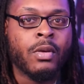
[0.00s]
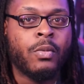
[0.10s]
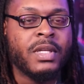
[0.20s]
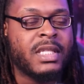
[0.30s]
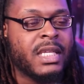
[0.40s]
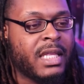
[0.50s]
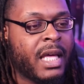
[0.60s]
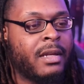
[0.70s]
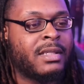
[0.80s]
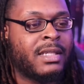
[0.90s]
we see
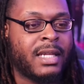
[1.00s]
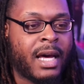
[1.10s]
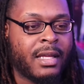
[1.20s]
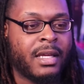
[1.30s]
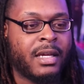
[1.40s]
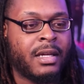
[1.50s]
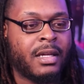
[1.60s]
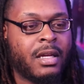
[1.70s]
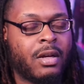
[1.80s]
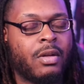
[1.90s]
that Titania,
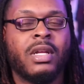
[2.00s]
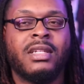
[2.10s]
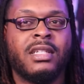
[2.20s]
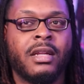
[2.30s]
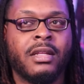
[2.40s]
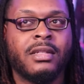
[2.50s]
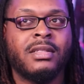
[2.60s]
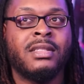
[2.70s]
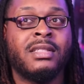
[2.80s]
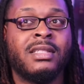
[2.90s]
not Titania,
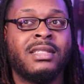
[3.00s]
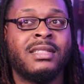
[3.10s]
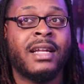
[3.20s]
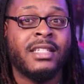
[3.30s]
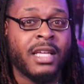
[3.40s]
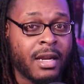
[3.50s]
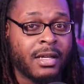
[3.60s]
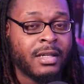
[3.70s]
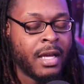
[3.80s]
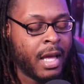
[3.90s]

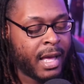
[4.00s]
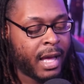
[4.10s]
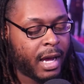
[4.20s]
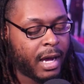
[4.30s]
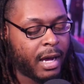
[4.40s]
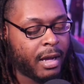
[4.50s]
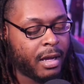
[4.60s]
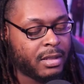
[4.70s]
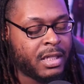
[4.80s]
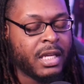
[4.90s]
Tatiana,
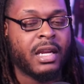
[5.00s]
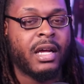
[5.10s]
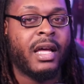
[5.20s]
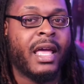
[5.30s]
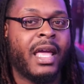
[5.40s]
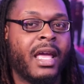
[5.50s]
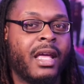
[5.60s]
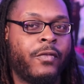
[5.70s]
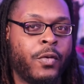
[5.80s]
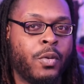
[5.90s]
uh, Chikara
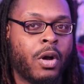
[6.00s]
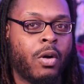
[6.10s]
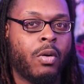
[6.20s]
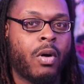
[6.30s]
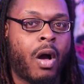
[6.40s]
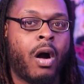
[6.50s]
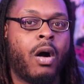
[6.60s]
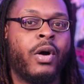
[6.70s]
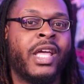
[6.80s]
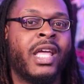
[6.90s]
and Fuko
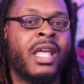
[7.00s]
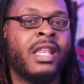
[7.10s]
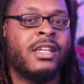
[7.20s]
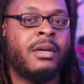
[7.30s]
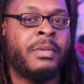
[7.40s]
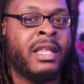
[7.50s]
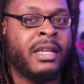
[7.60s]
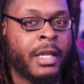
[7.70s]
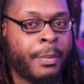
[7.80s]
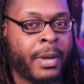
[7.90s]
all ended up
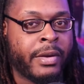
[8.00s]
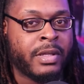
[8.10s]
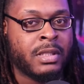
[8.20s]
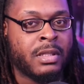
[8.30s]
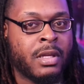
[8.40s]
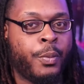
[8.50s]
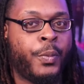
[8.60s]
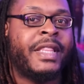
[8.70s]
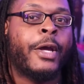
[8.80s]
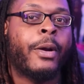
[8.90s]
killing their parents
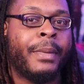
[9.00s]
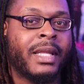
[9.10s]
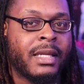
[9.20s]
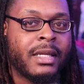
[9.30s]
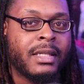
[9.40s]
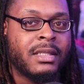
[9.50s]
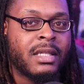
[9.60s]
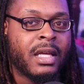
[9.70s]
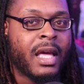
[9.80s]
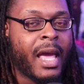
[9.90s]
with their abilities
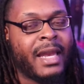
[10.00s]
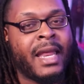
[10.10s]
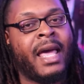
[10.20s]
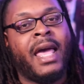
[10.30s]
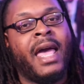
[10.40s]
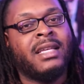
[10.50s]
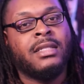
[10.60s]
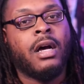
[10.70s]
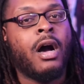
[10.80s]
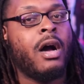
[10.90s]
and that has
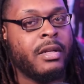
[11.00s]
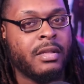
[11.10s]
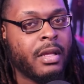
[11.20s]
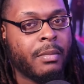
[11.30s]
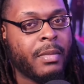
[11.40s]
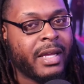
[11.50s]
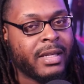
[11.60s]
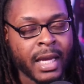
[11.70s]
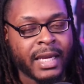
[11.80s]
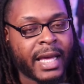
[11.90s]
to haunt them man
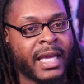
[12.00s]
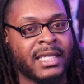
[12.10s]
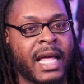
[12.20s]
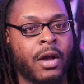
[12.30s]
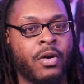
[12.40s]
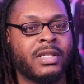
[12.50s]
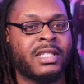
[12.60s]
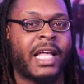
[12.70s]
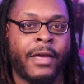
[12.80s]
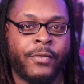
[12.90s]
like it's not going to
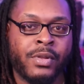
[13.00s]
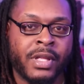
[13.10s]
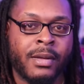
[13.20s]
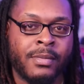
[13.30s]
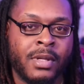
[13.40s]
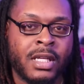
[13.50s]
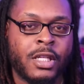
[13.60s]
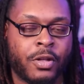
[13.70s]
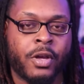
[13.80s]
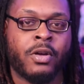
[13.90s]
stifle them
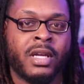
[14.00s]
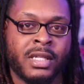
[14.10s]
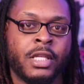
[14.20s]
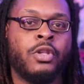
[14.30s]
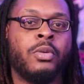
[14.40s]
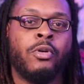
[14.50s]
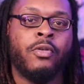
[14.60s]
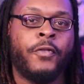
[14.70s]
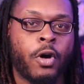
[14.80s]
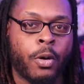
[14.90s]
you know they're going to continue to
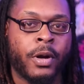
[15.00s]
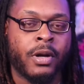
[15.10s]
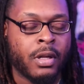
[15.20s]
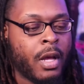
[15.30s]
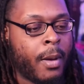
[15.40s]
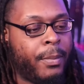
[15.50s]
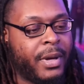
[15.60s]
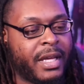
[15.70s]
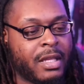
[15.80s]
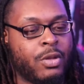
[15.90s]
move forward
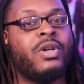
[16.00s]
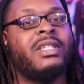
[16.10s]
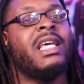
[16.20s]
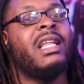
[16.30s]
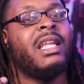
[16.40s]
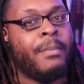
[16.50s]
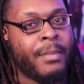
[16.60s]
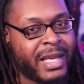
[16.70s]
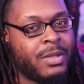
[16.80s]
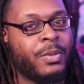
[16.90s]
but you could tell it
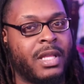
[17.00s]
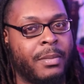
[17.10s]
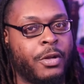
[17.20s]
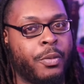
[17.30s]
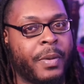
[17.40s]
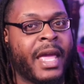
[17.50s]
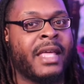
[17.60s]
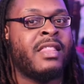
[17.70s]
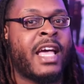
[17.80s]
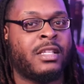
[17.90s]
messed with them a little bit
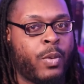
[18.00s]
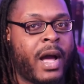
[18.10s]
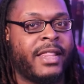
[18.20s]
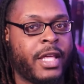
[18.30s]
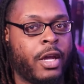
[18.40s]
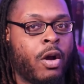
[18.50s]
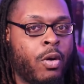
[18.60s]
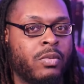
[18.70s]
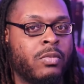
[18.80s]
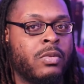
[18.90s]
and that's why they're
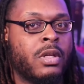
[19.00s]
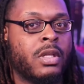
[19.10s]
on